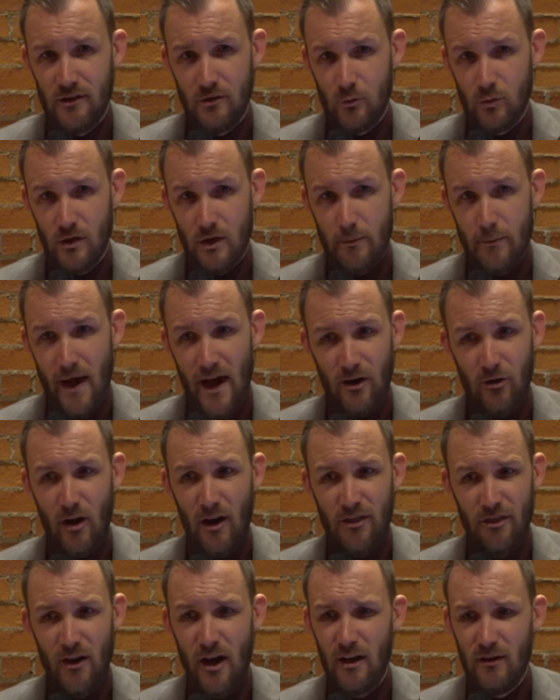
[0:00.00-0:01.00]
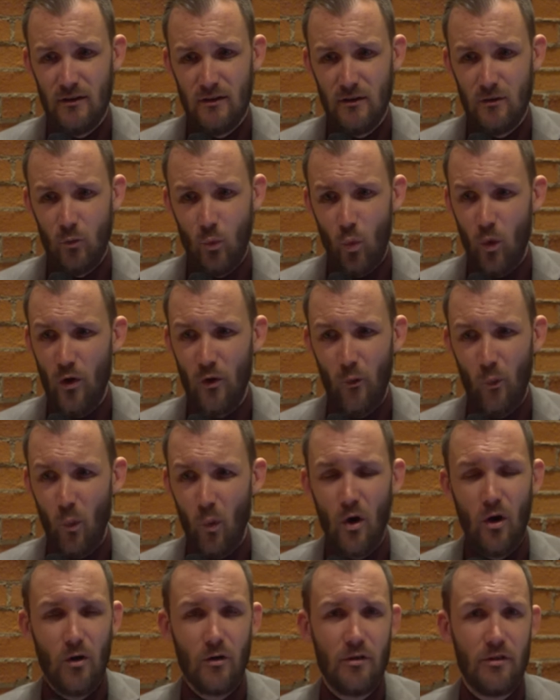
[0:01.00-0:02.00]
didn't really matter, I thought weren't
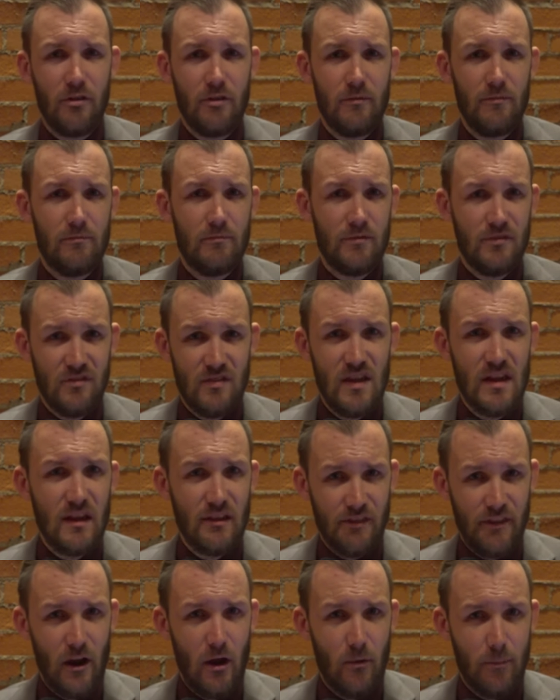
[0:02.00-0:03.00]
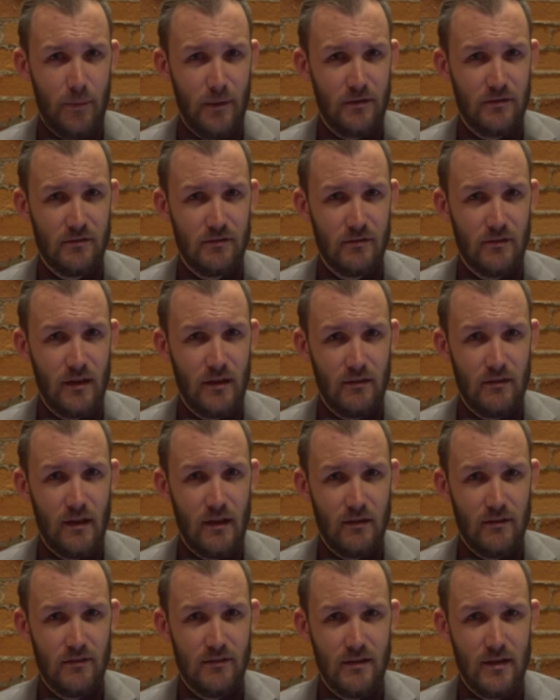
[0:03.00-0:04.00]
worth seeing a therapist and
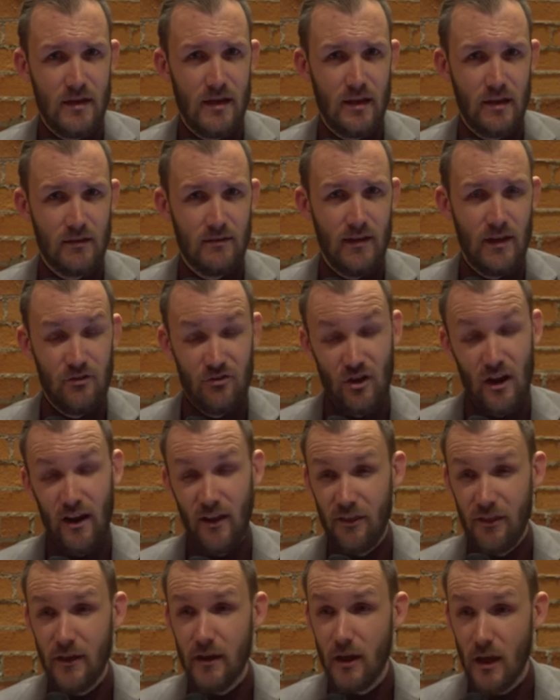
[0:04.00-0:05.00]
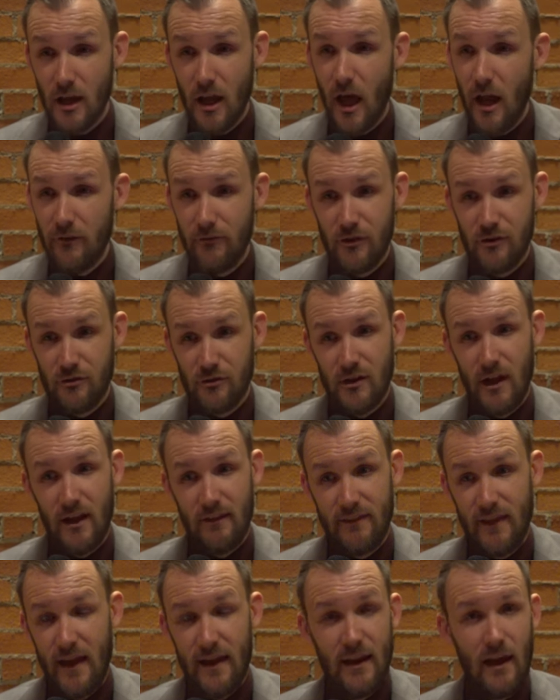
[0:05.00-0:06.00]
seeking attention. And I think a lot of us are
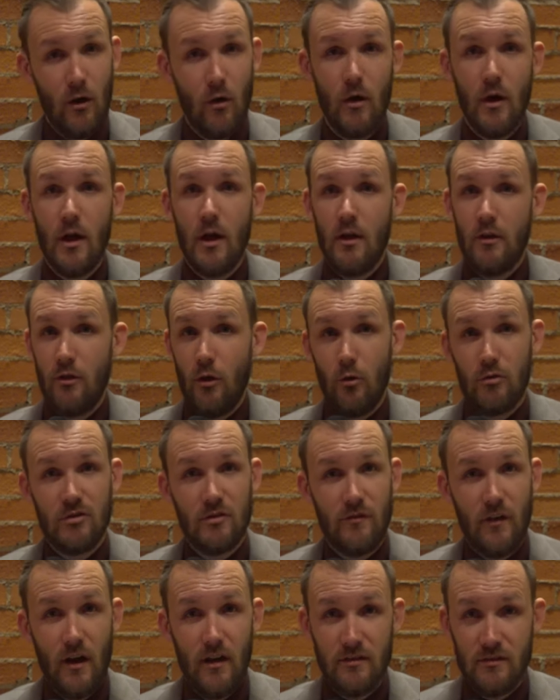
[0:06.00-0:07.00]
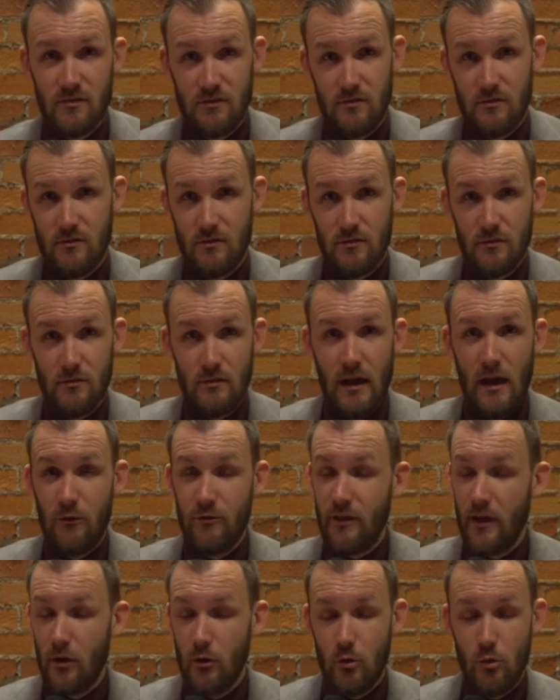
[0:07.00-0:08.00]
like that. Now, those of us
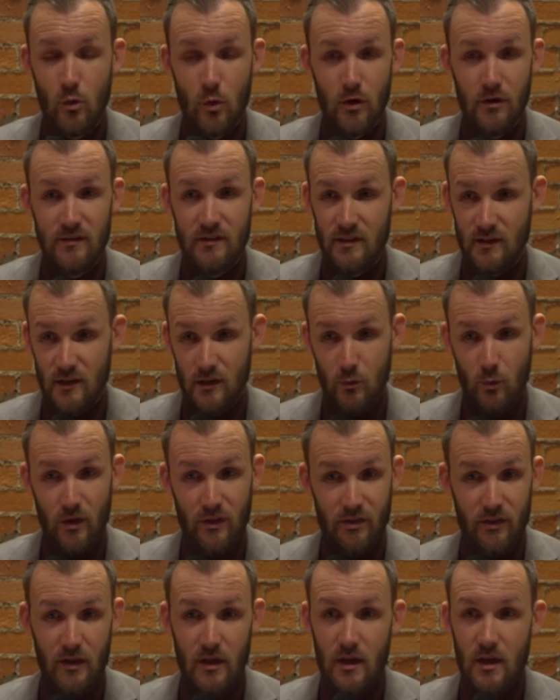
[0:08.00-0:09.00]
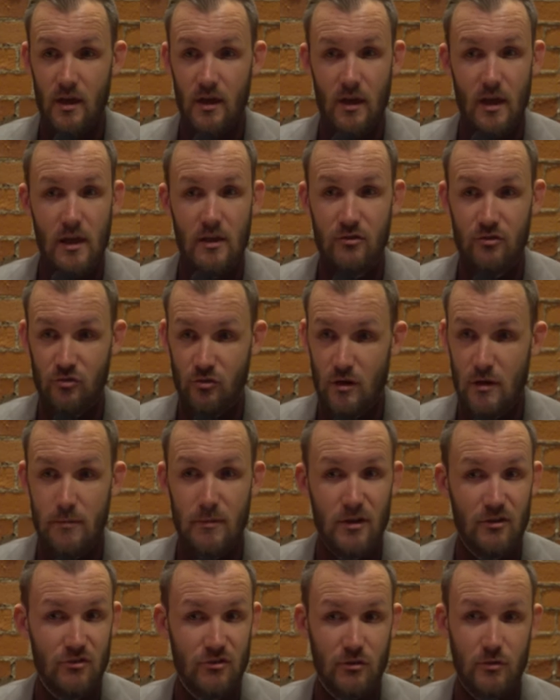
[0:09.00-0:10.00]
out there who are dealing with extreme
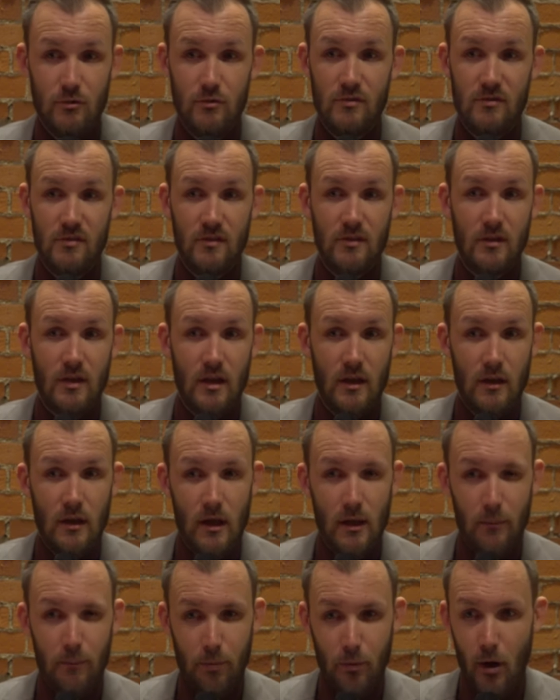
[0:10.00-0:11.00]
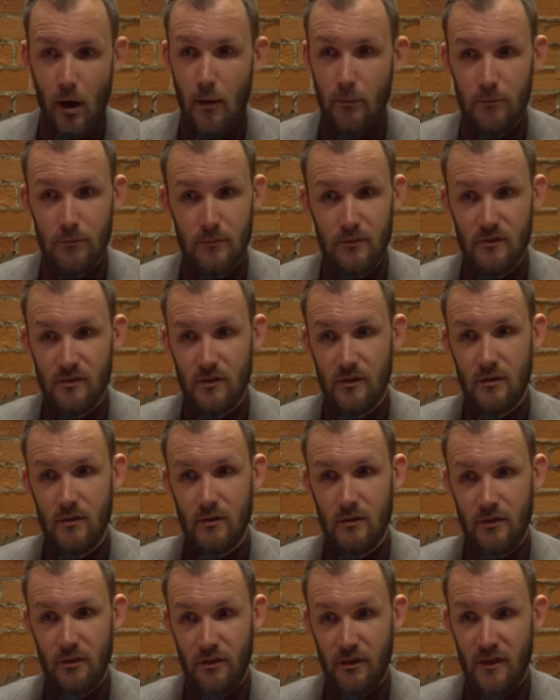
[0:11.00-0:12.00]
issues and problems
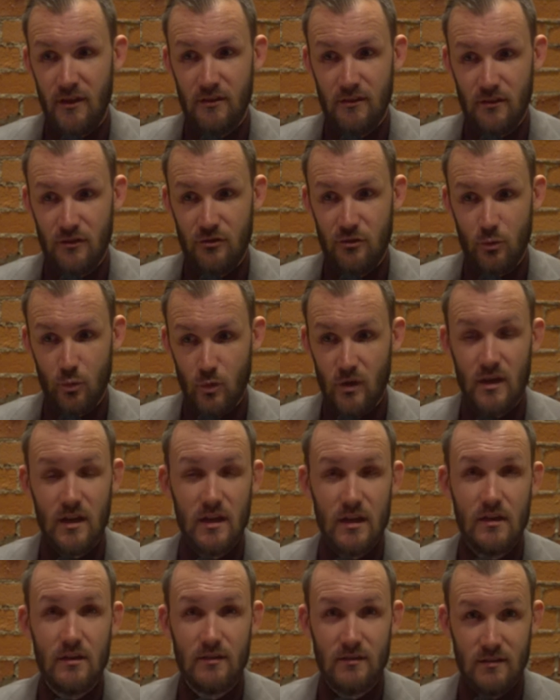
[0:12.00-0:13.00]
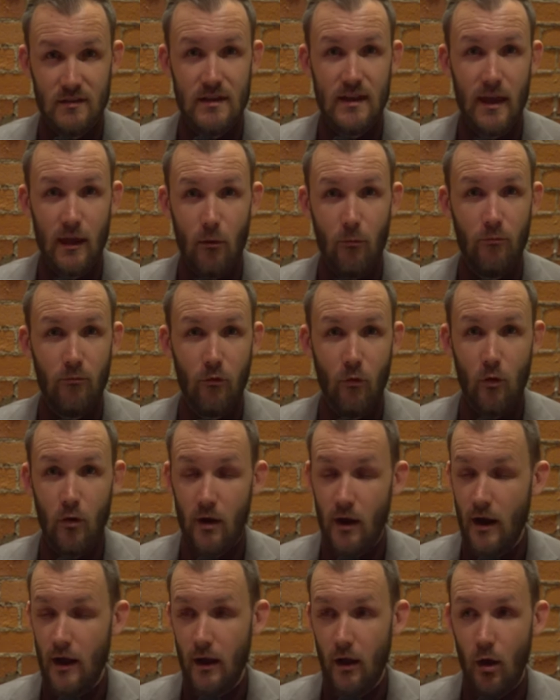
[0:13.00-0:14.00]
and things that you really need to seek help
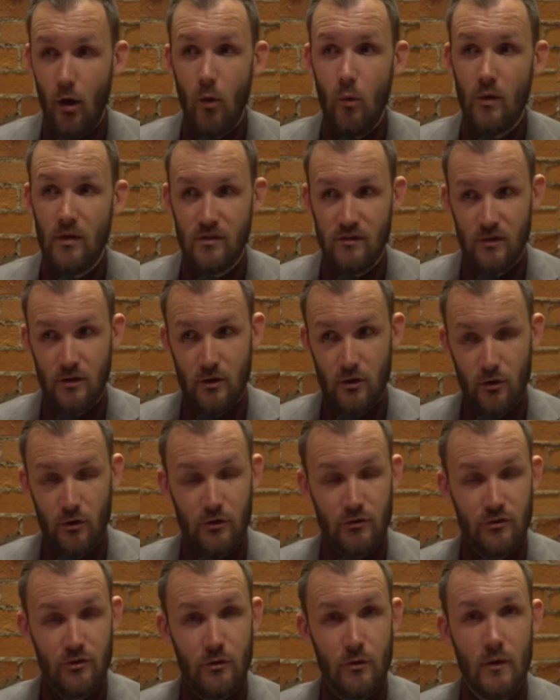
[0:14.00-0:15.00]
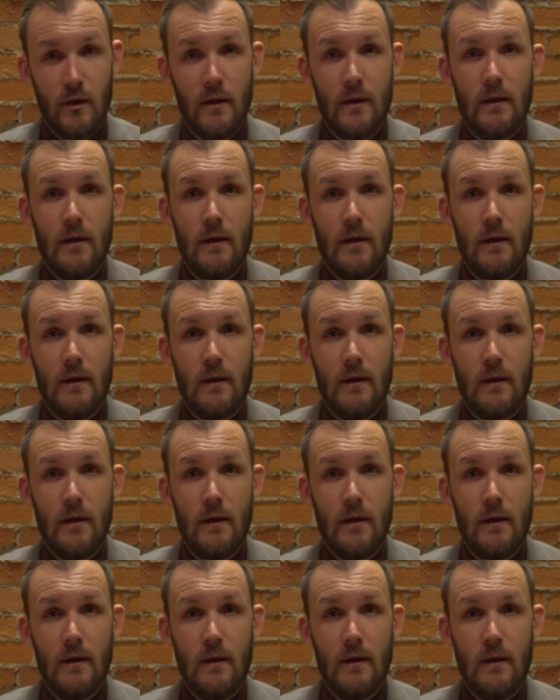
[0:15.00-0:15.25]
for, I always encourage you